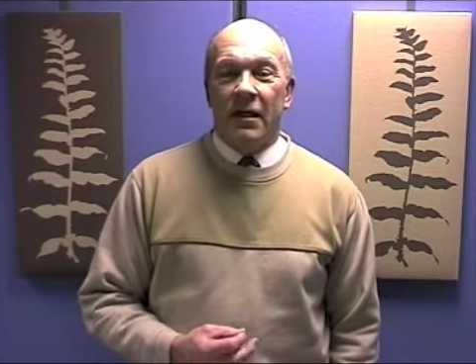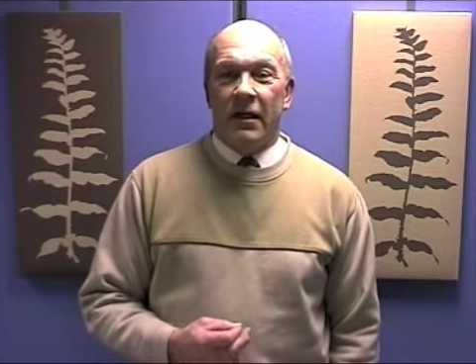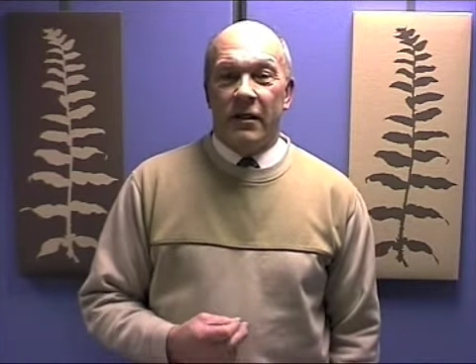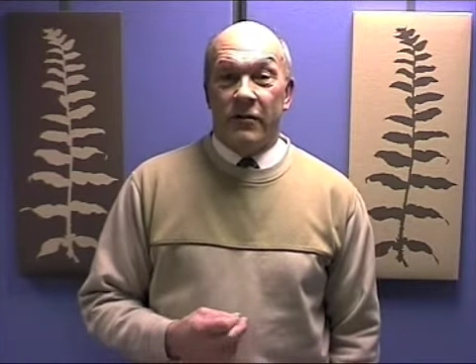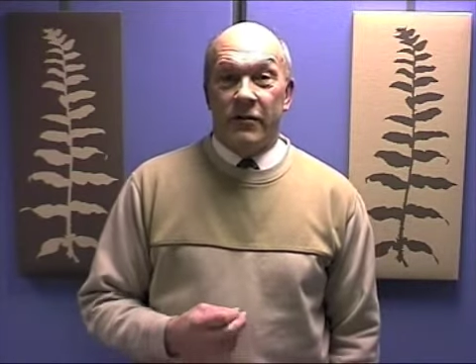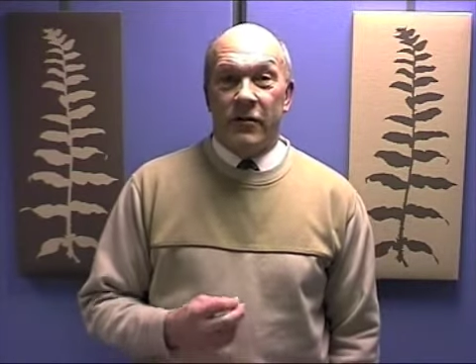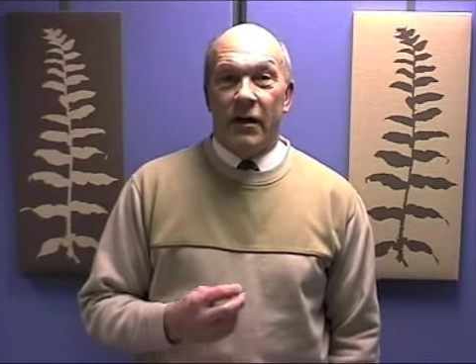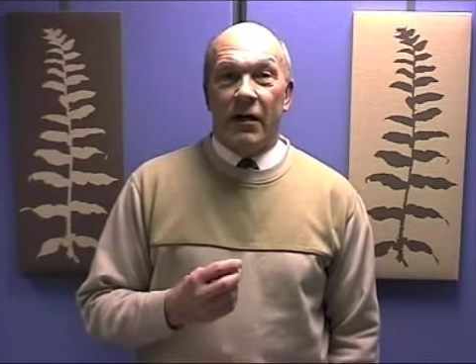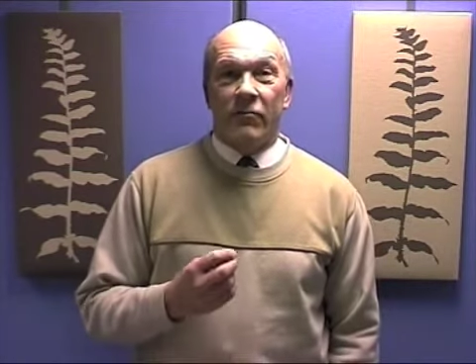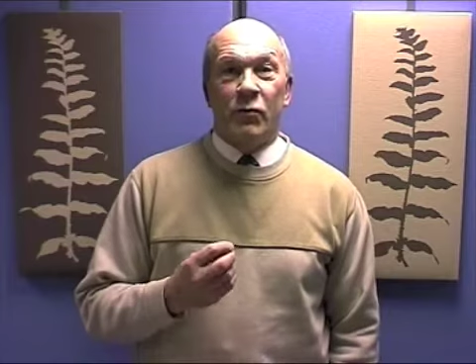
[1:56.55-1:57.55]
is to
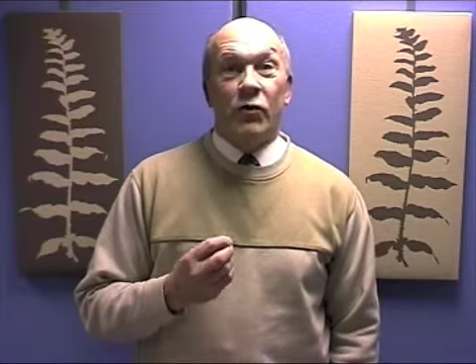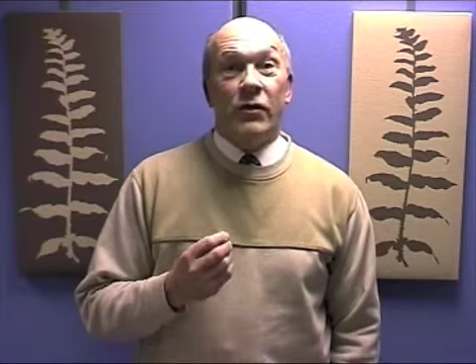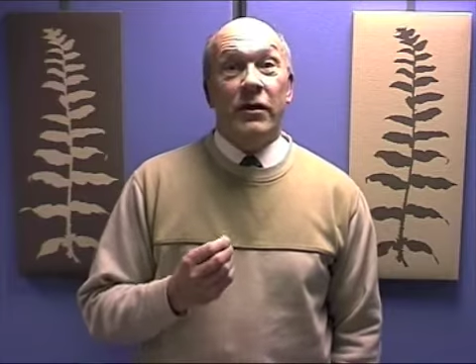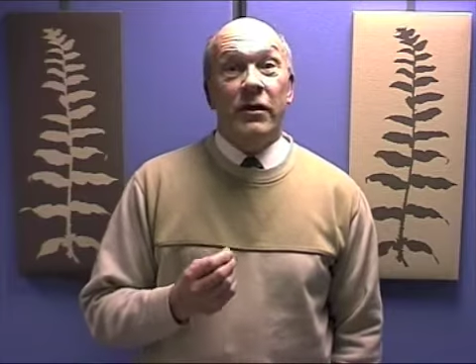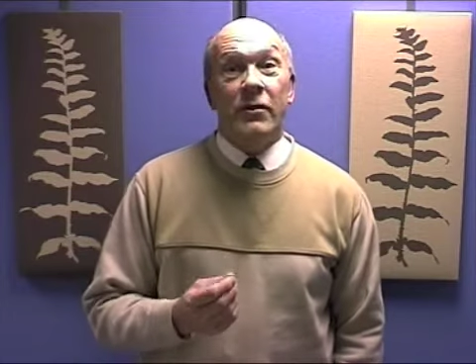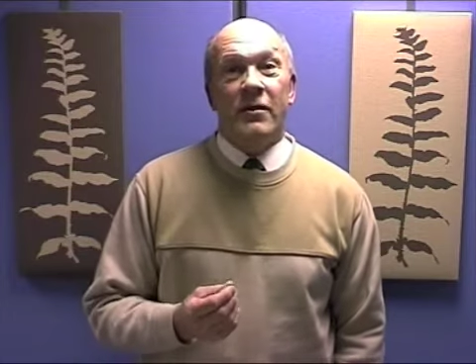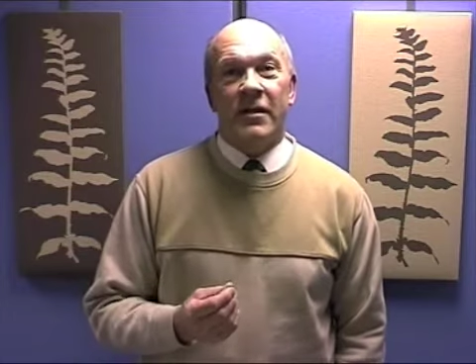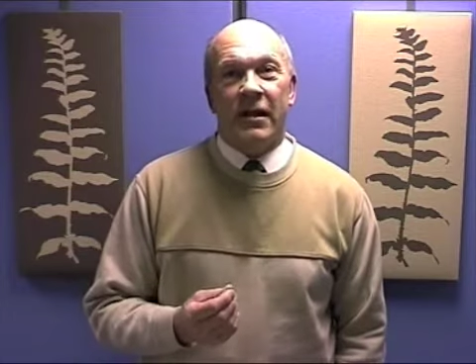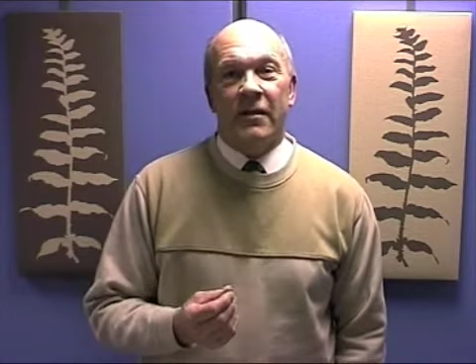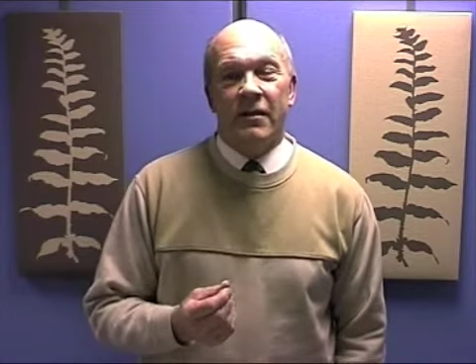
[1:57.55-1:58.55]
have more
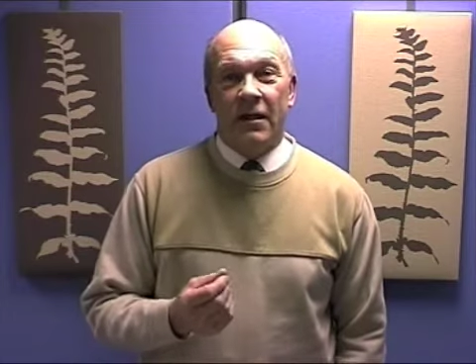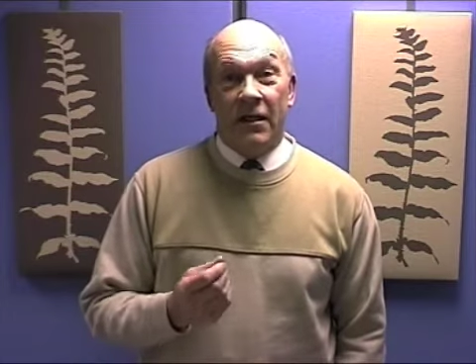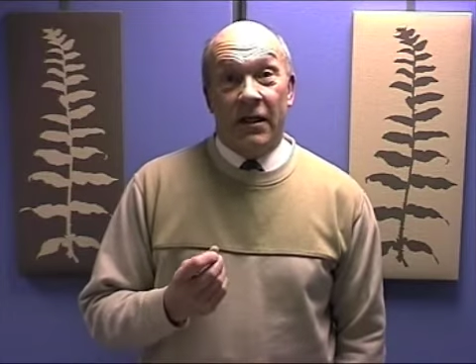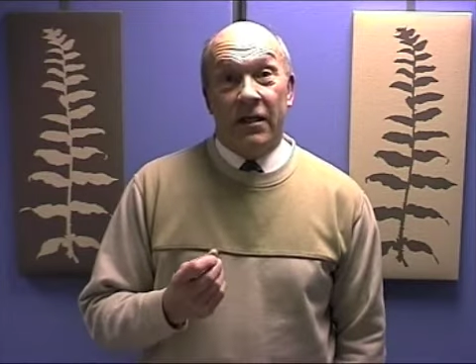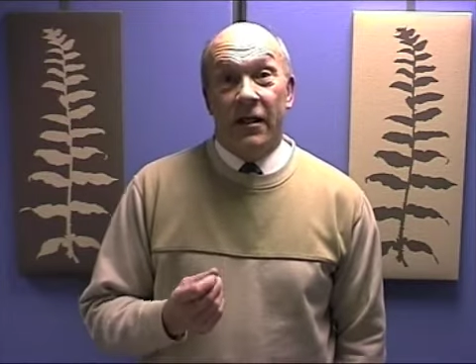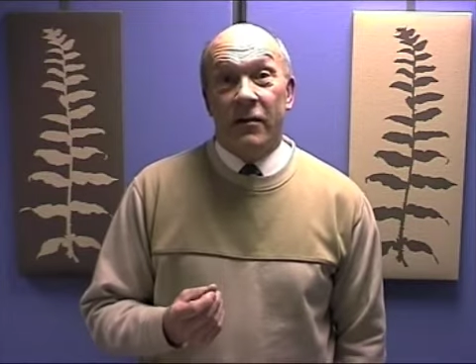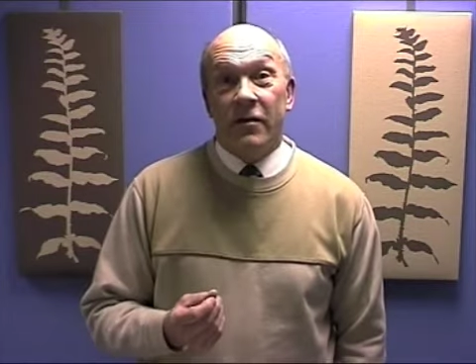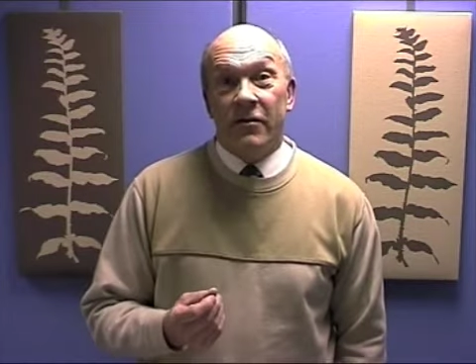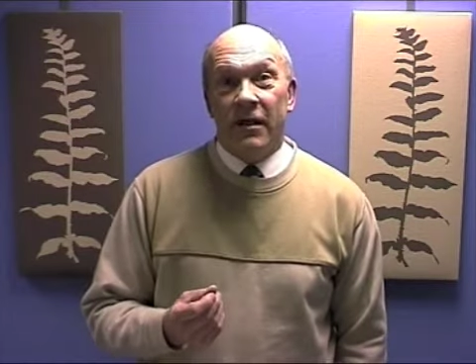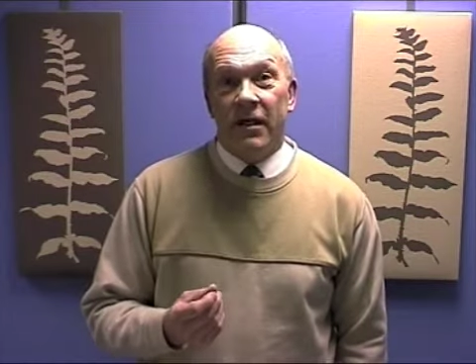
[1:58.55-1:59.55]
acuity in
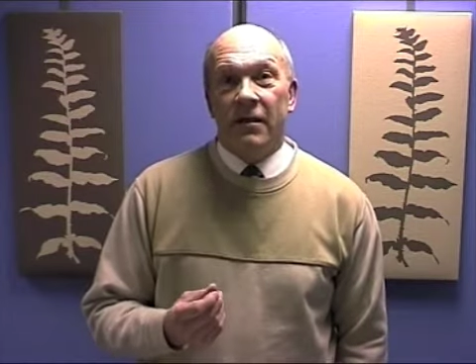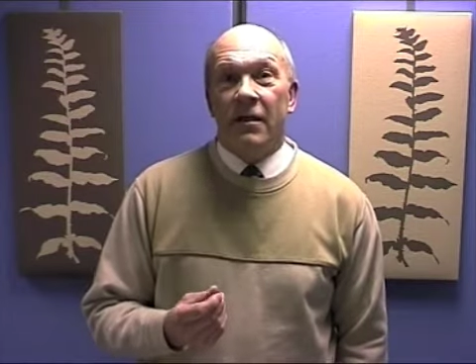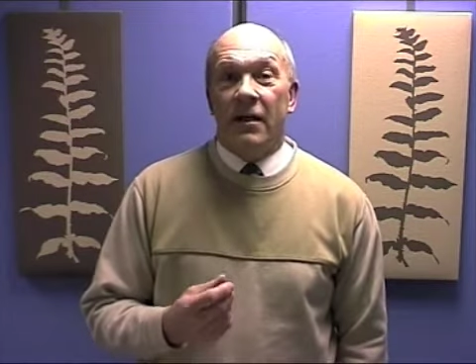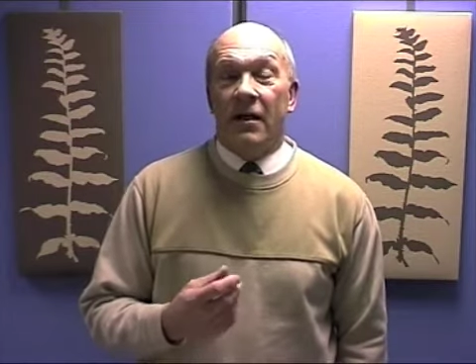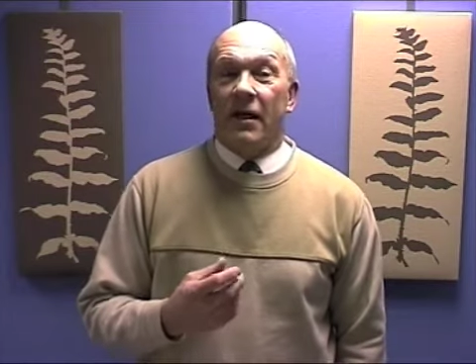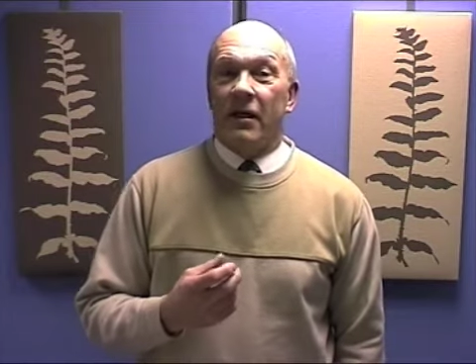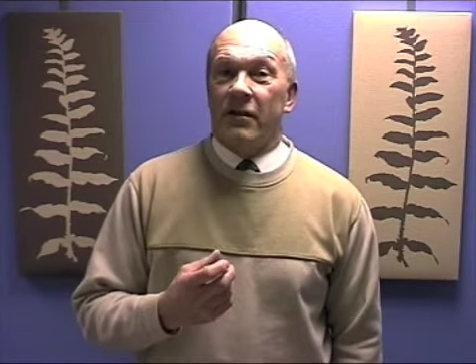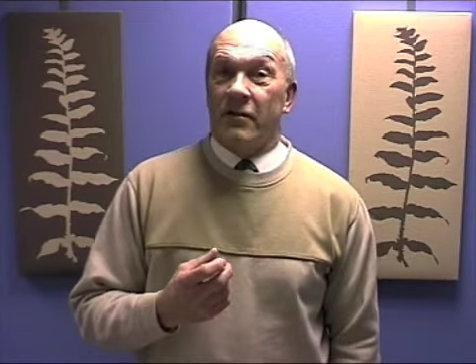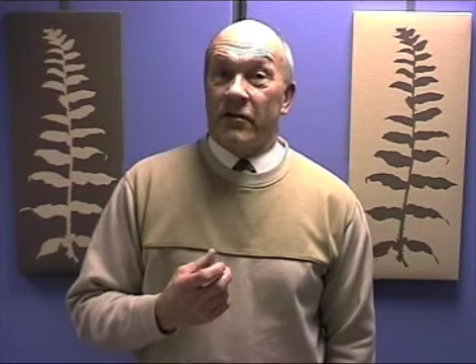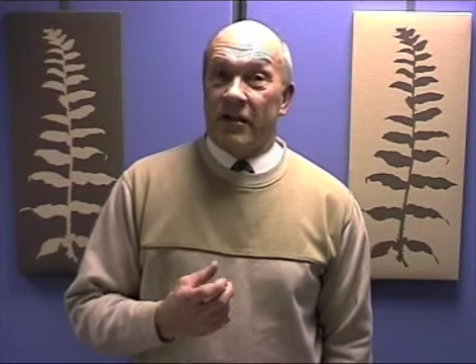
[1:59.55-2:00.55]
noticing and
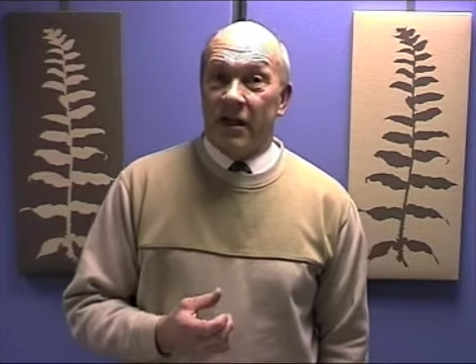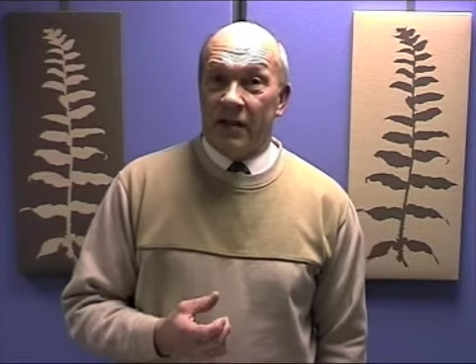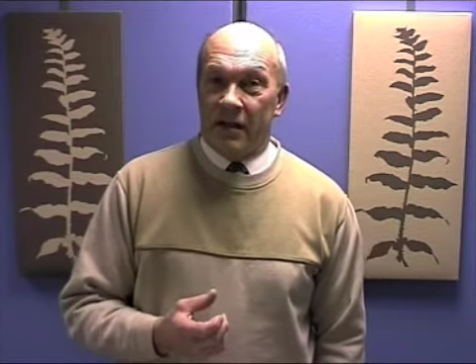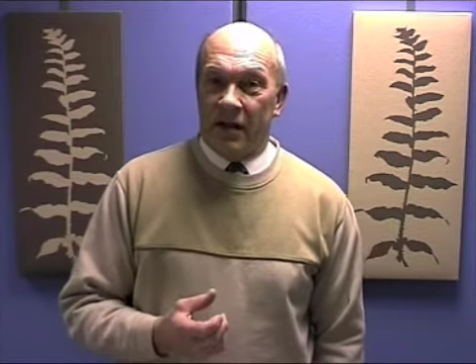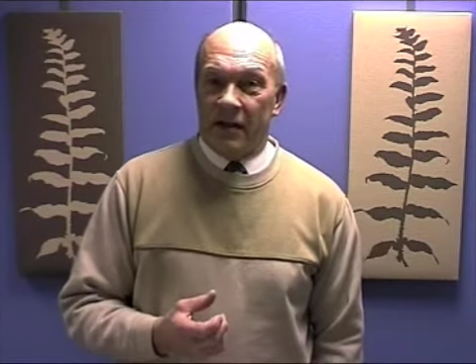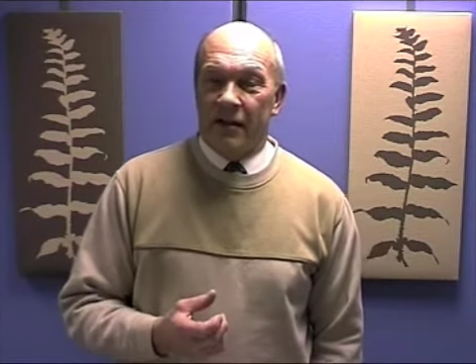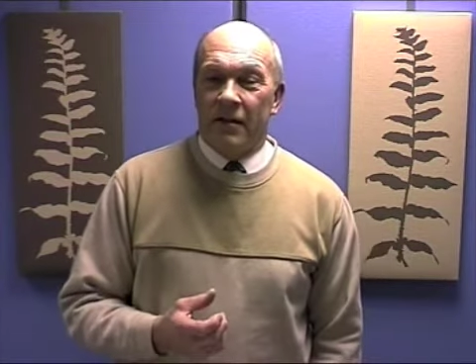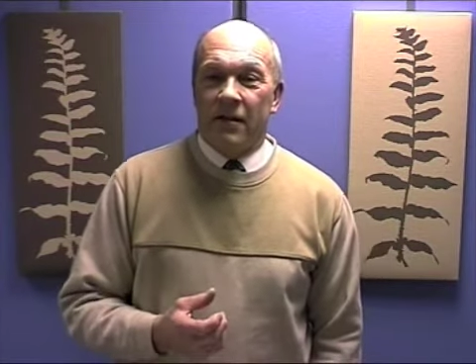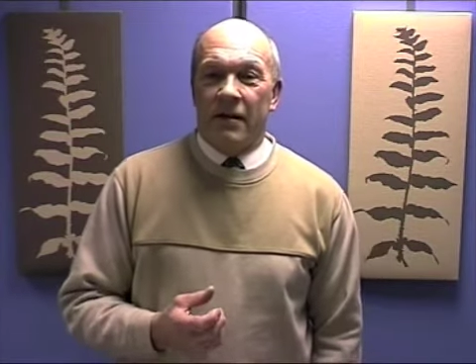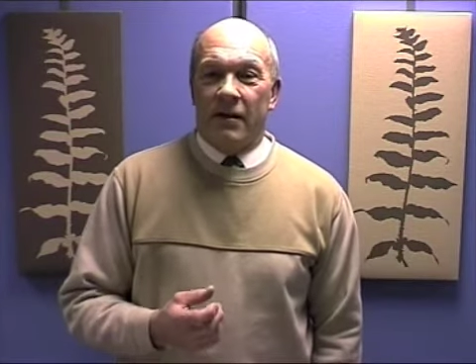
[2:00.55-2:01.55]
understanding
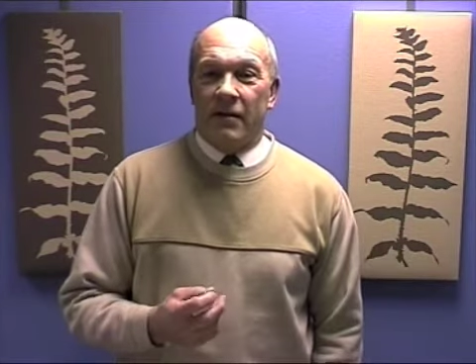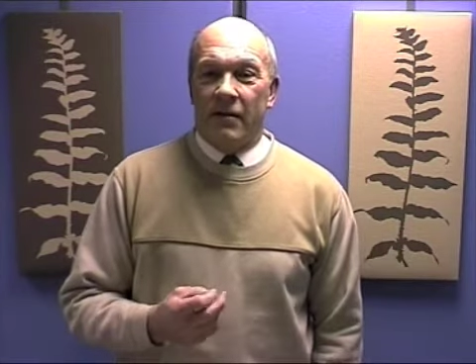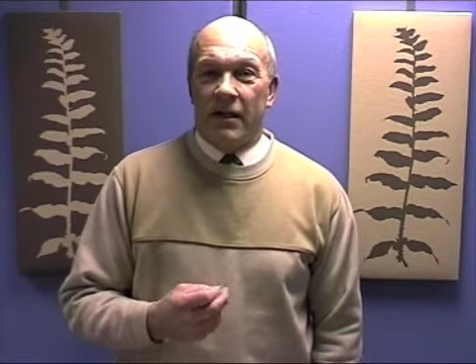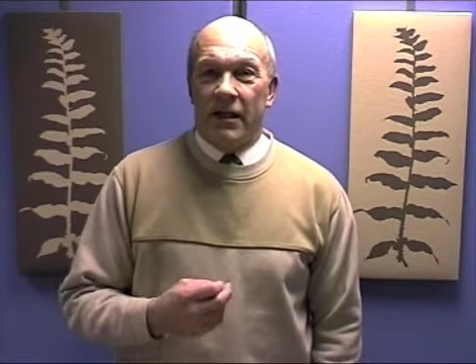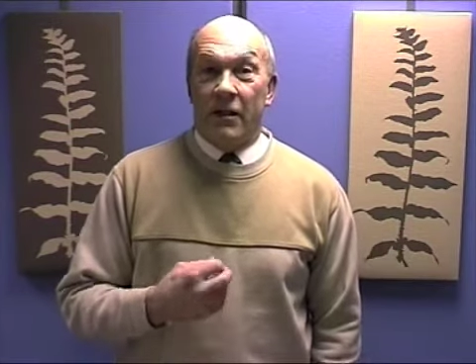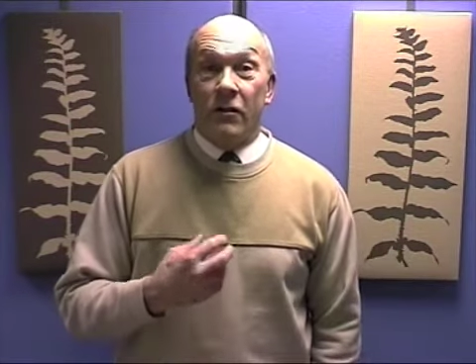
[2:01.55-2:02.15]
the